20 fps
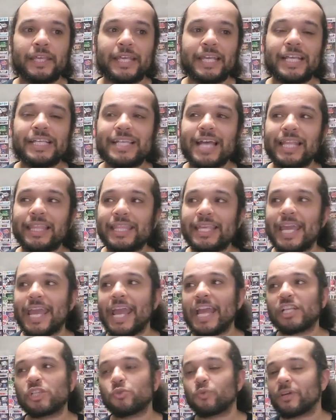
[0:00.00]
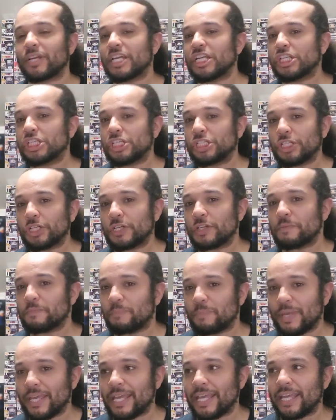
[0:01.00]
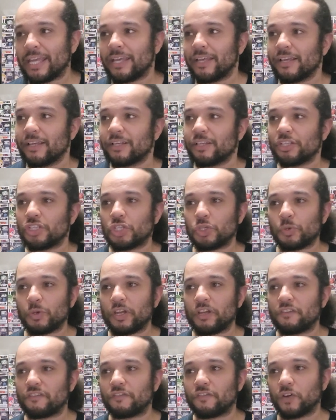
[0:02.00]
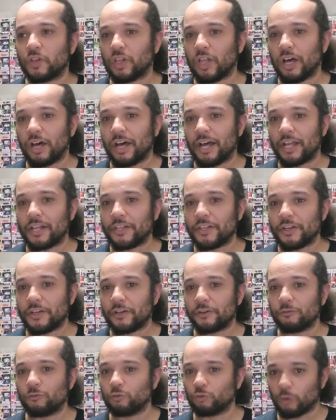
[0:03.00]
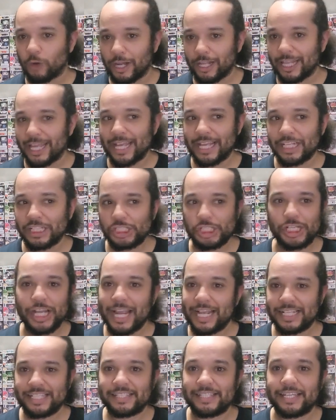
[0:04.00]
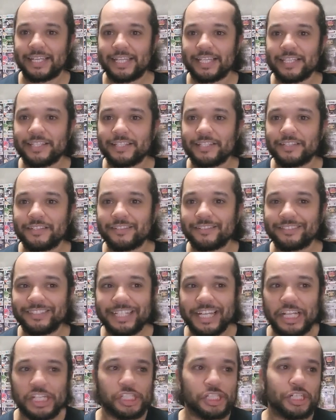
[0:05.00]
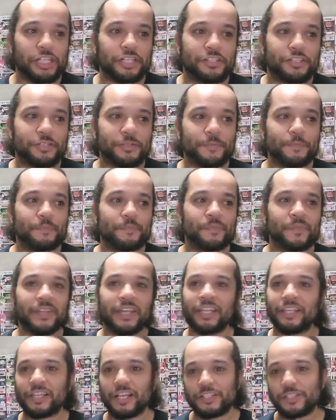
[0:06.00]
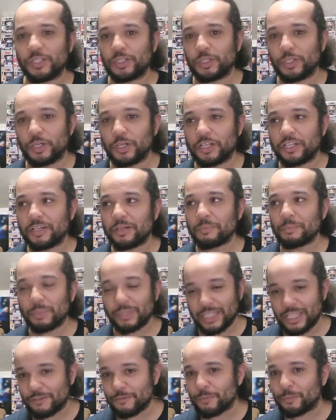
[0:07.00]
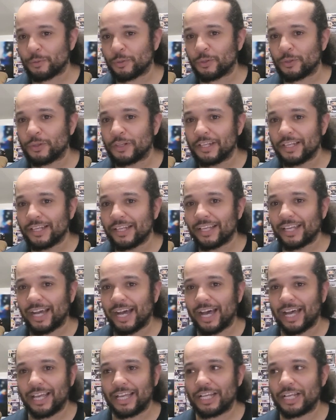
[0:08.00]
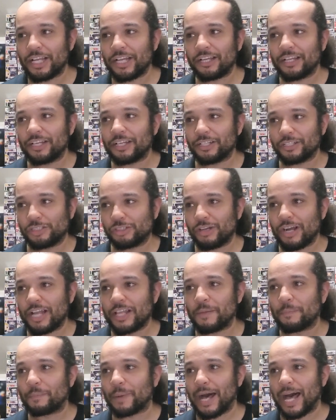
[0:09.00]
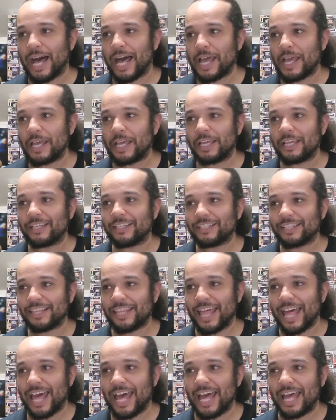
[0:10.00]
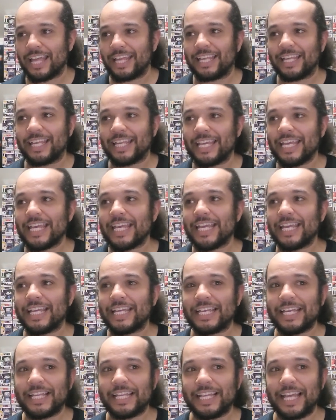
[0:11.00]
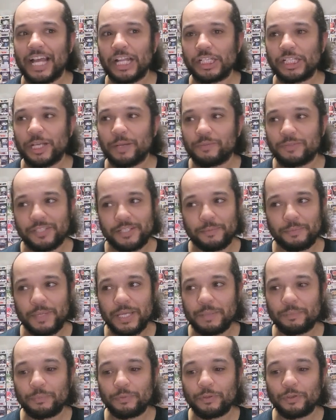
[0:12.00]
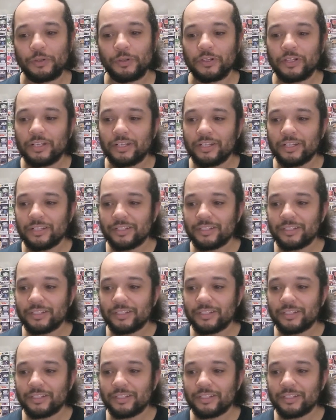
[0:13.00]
he's at the age where he shouldn't be doing full-on running chase scenes. It just, it doesn't look believable. You're trying to buy that he can catch up to people